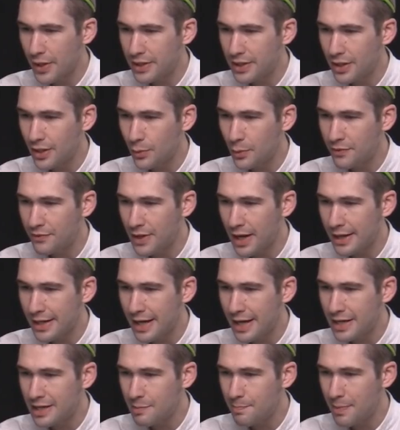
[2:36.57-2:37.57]
right here, we've got
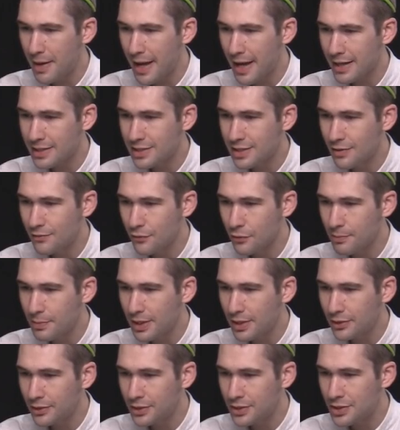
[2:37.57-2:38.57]
Andy Paxton from
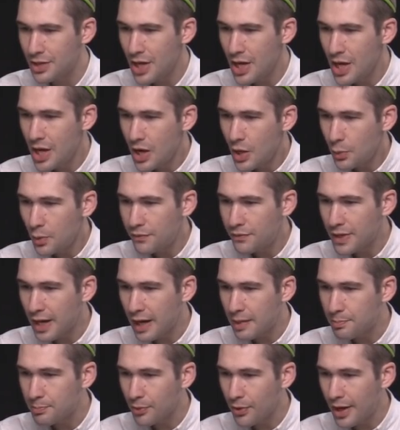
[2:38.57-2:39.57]
England. We've
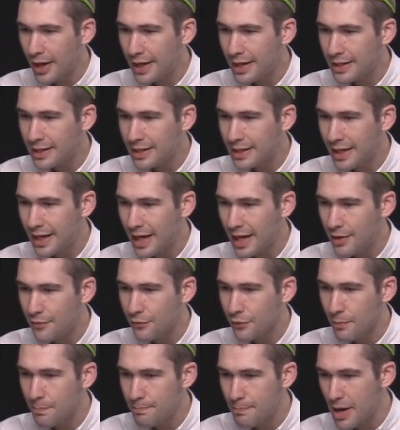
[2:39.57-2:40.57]
got Brian K
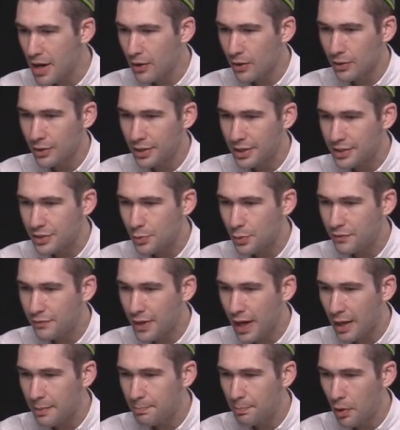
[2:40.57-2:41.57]
from Maryland. We've
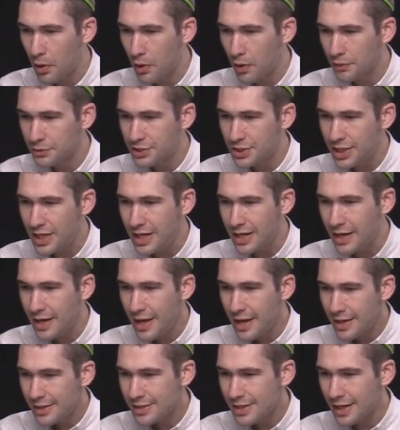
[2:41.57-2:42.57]
got Paul T
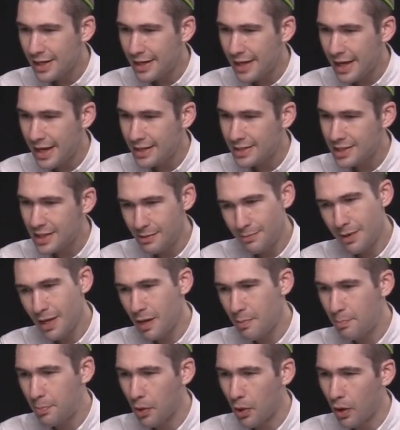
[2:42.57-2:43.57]
saying, hey Tim,
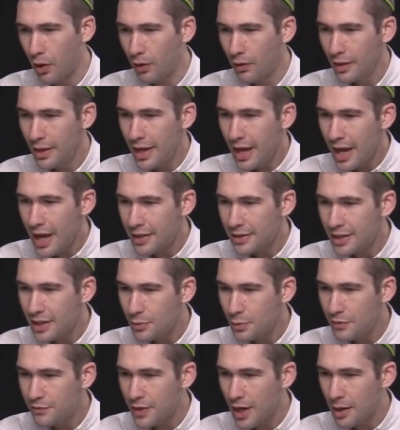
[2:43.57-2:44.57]
hey Paul. And
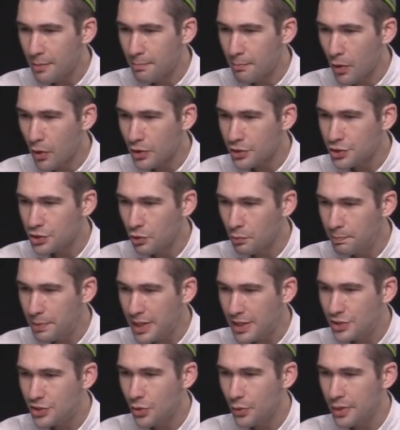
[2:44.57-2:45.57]
then we've got Marshall
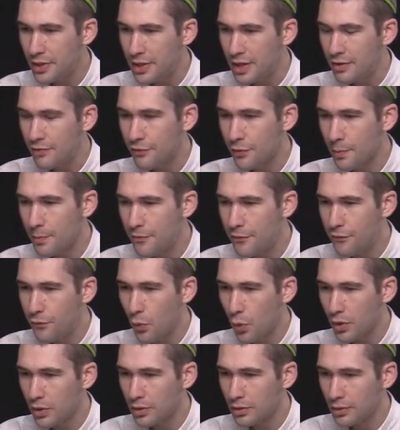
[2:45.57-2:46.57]
P joining in from
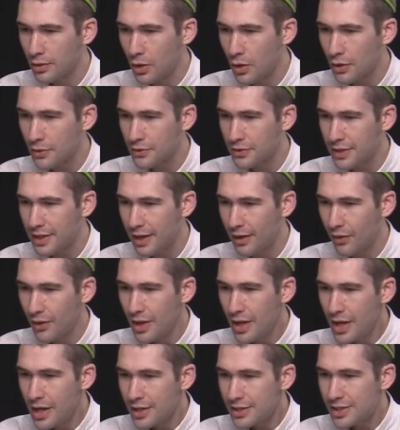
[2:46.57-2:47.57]
Fort Lauderdale.
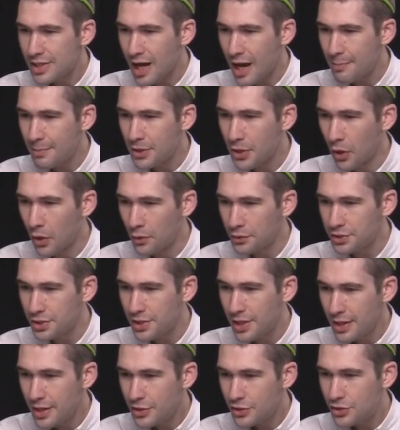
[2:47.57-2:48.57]
Simon Holt
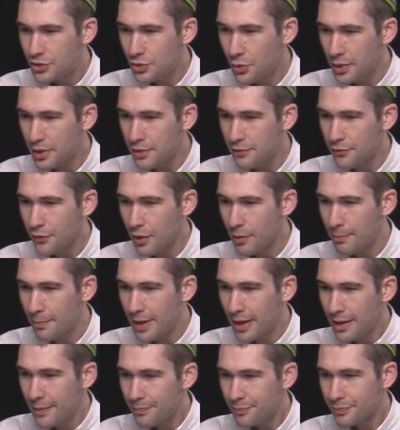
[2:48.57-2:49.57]
joining from